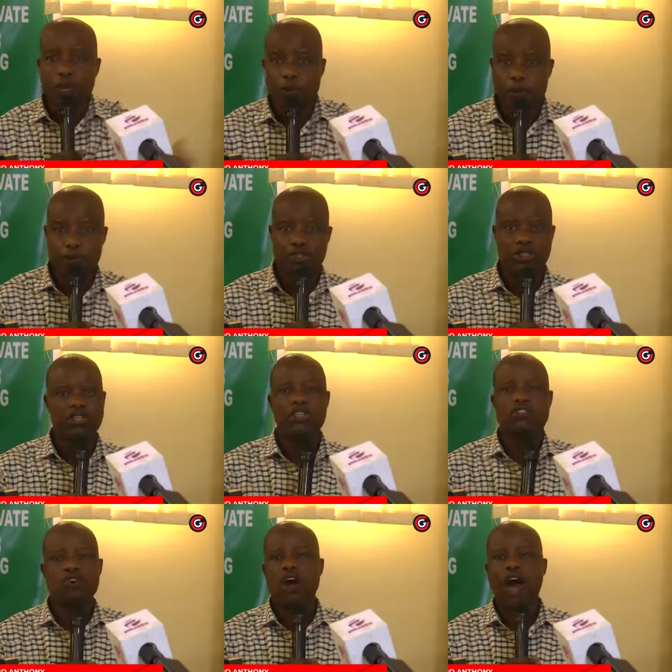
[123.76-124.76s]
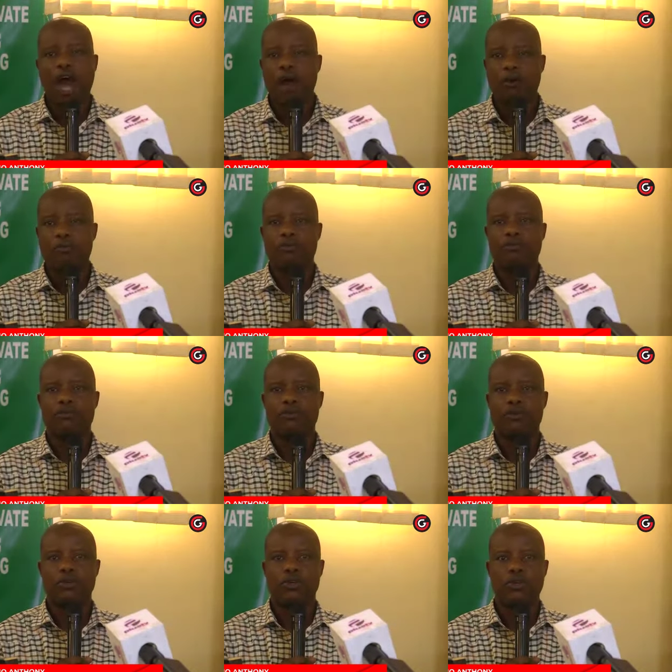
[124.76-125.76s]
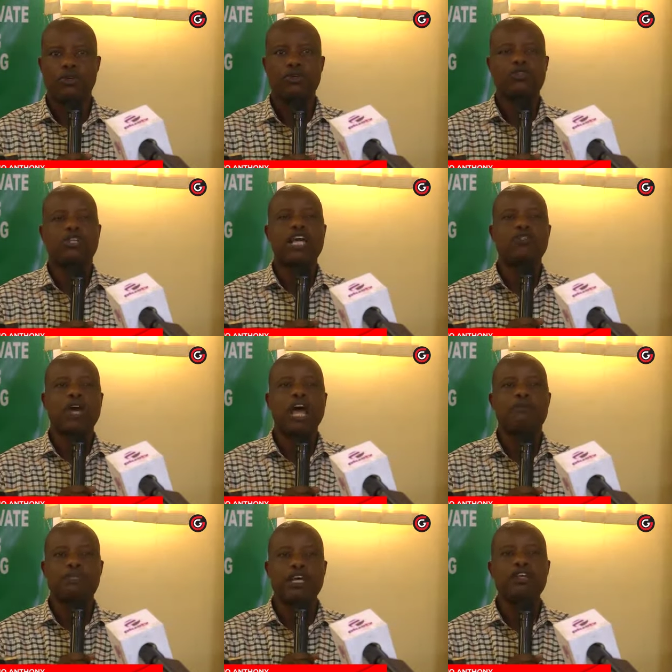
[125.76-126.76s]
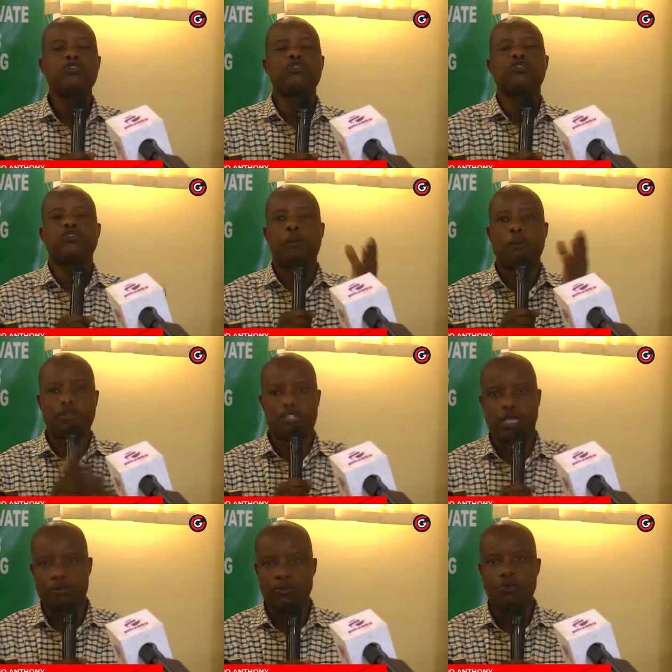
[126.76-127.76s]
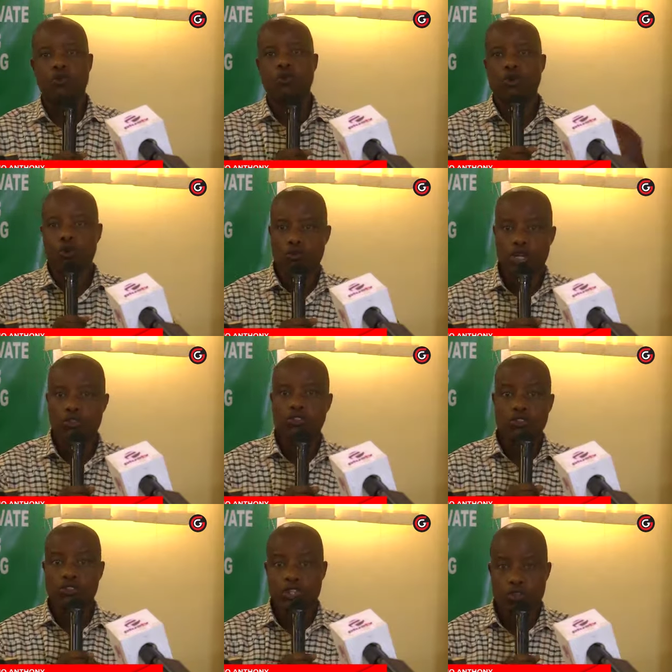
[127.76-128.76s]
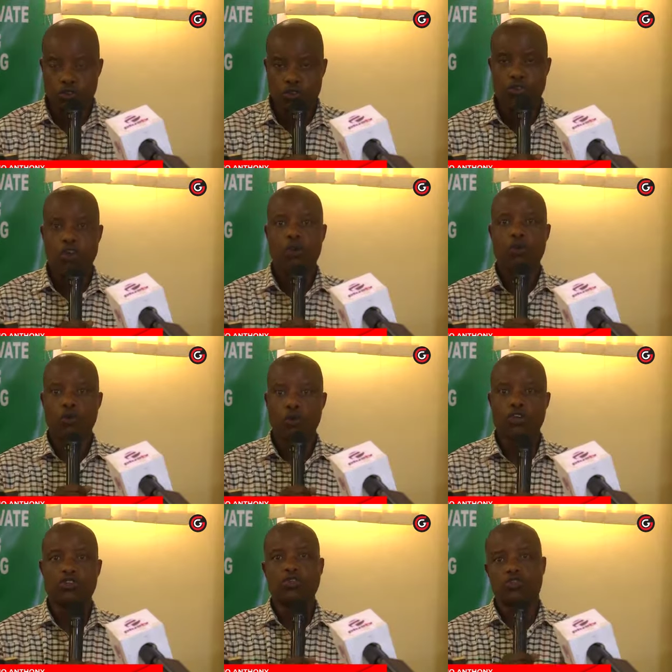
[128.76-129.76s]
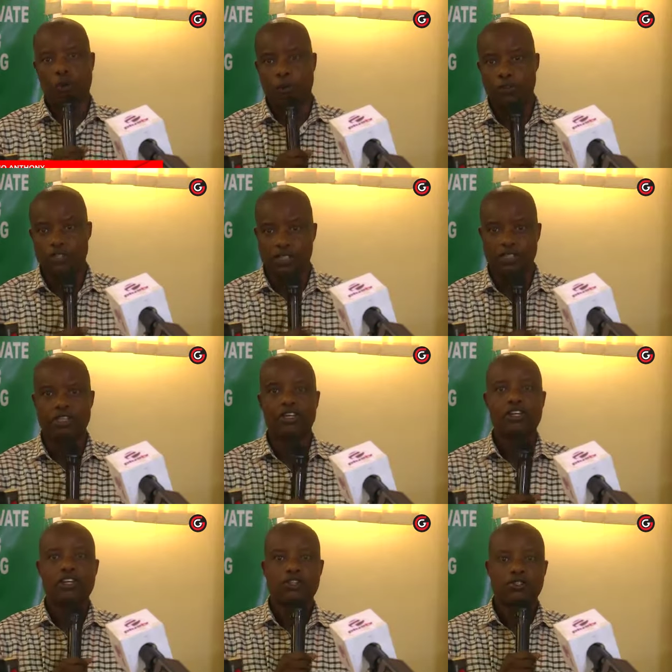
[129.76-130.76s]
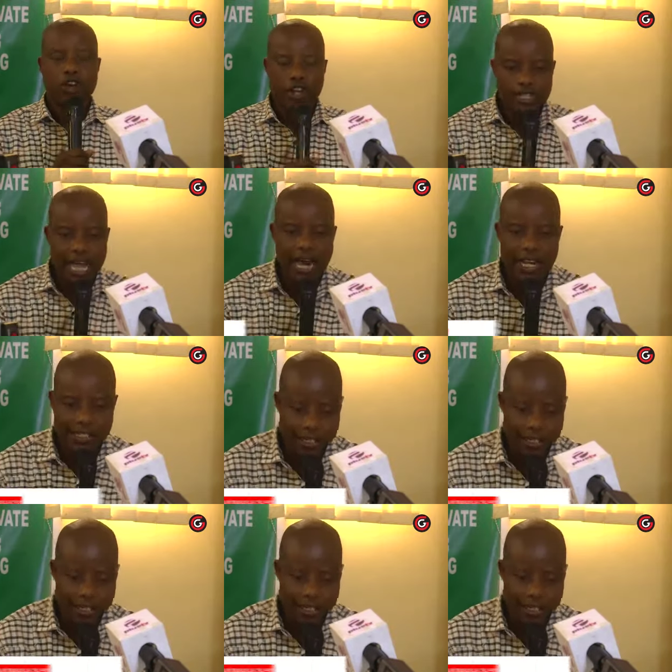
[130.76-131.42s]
input, somehow. So that is why I'm saying you should support him. We also support him. Solidarity!